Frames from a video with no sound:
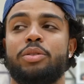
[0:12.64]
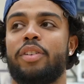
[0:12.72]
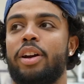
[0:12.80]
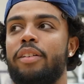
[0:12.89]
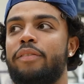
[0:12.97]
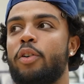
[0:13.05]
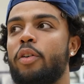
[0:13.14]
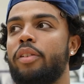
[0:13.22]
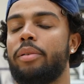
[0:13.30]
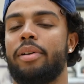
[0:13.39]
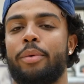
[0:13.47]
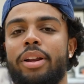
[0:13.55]
was very
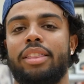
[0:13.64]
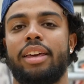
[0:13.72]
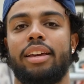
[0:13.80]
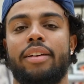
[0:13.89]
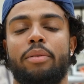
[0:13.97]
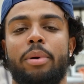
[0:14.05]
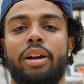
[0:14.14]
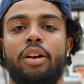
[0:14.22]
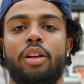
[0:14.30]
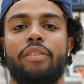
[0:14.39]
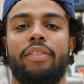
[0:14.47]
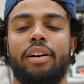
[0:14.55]
informative. I want to thank everybody,
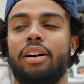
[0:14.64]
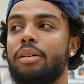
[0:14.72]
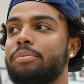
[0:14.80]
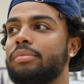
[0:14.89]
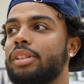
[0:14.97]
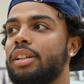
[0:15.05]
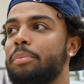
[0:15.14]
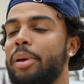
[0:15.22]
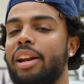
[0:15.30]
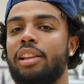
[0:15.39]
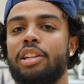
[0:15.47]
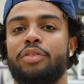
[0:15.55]
all the um,
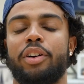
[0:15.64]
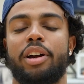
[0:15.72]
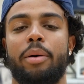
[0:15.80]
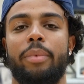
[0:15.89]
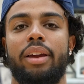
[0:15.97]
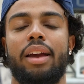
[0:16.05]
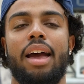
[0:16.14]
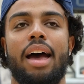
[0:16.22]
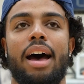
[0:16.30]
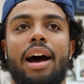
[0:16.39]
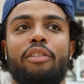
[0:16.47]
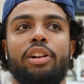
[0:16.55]
panelists for coming.
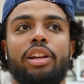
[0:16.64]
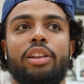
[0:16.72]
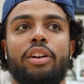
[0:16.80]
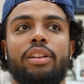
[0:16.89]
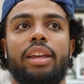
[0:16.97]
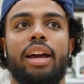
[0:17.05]
I really learned